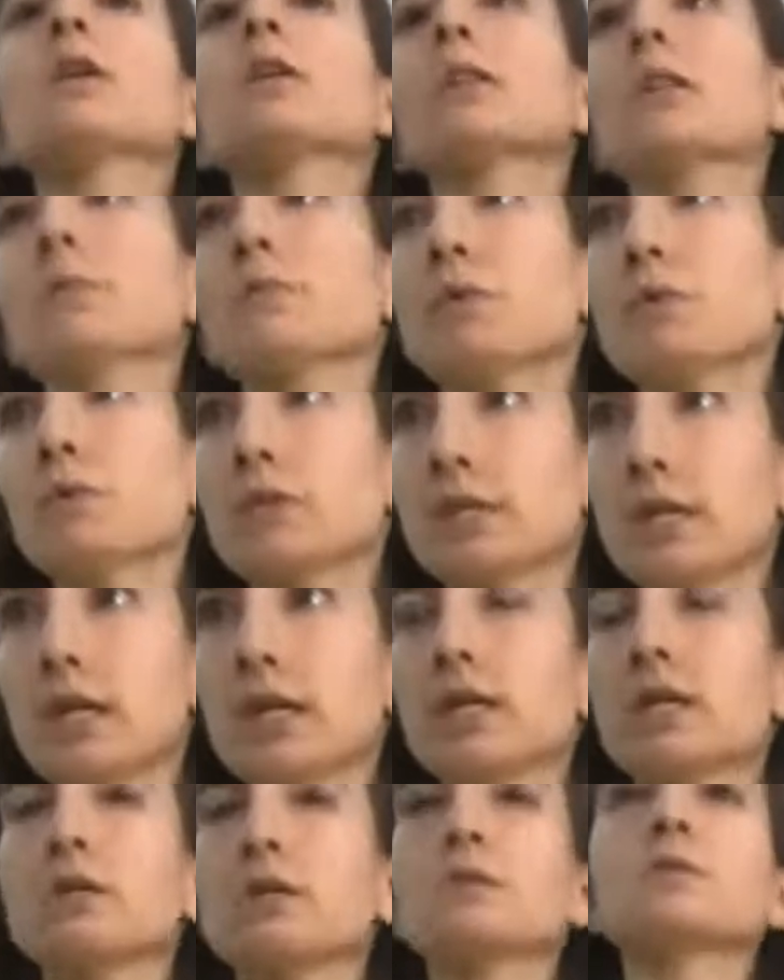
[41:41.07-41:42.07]
then we would take
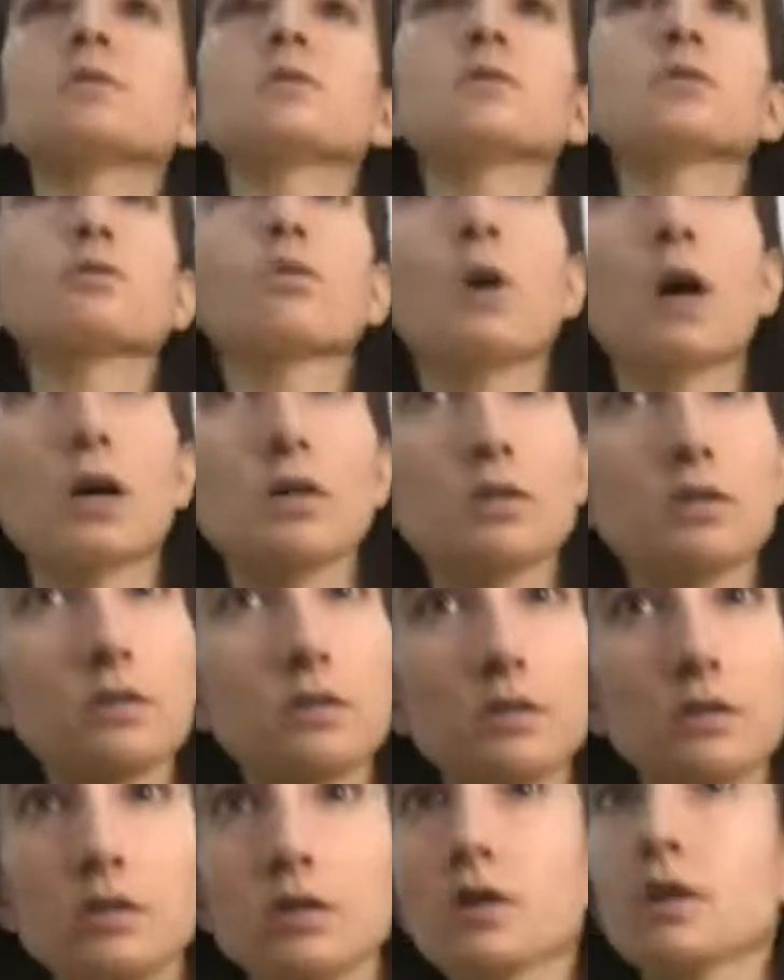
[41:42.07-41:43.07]
it into
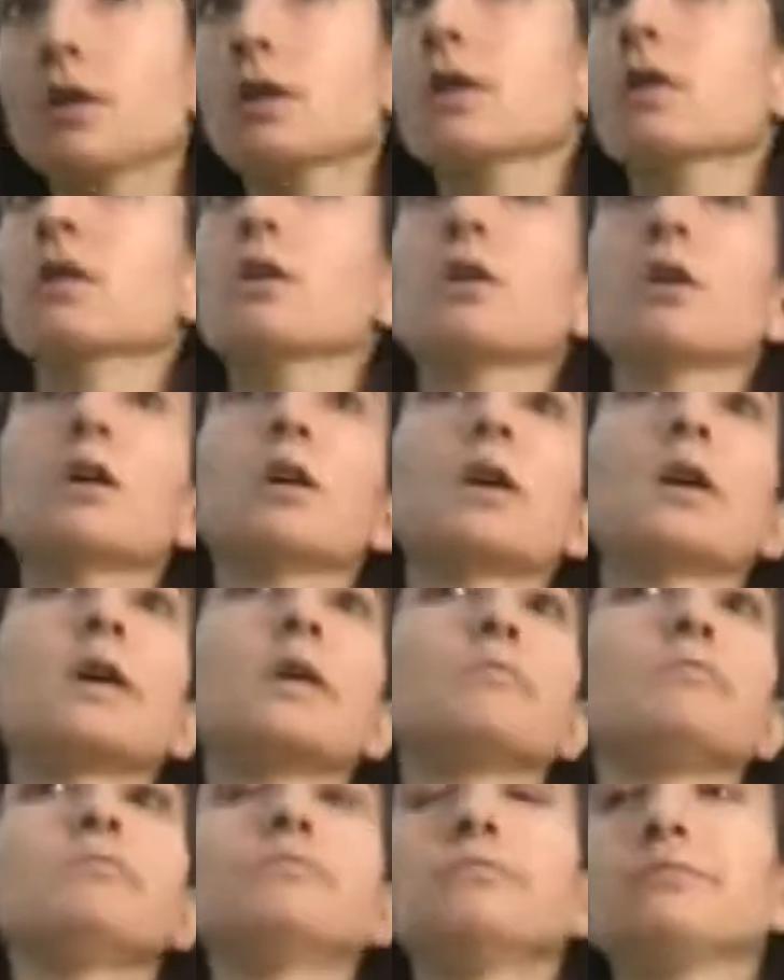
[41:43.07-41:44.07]
squats,
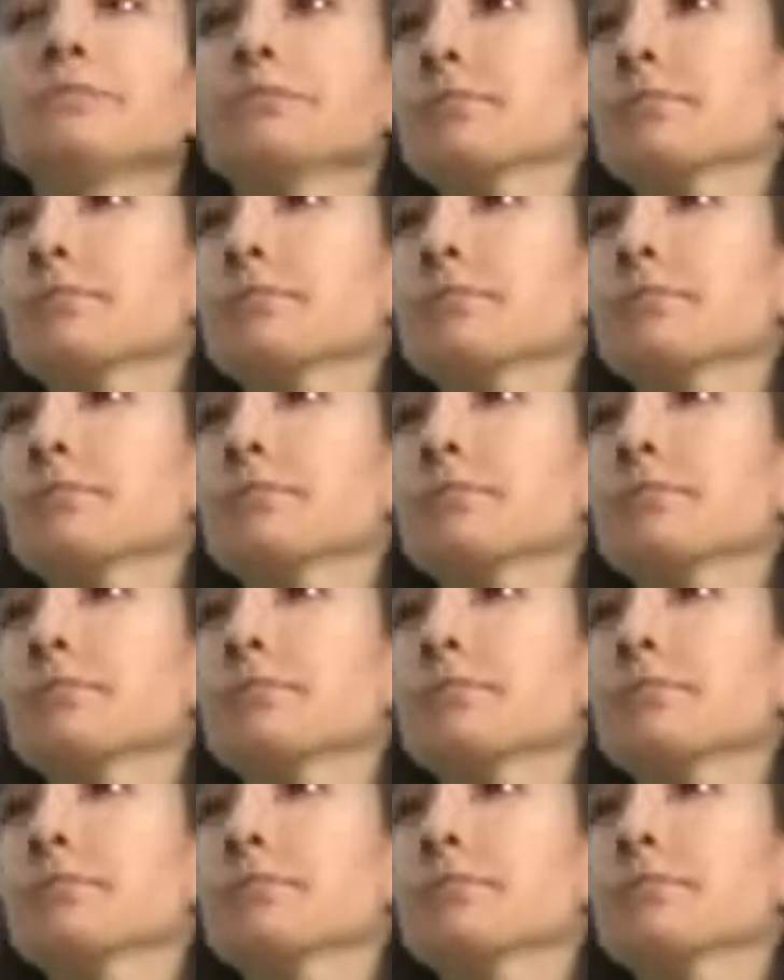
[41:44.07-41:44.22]
um,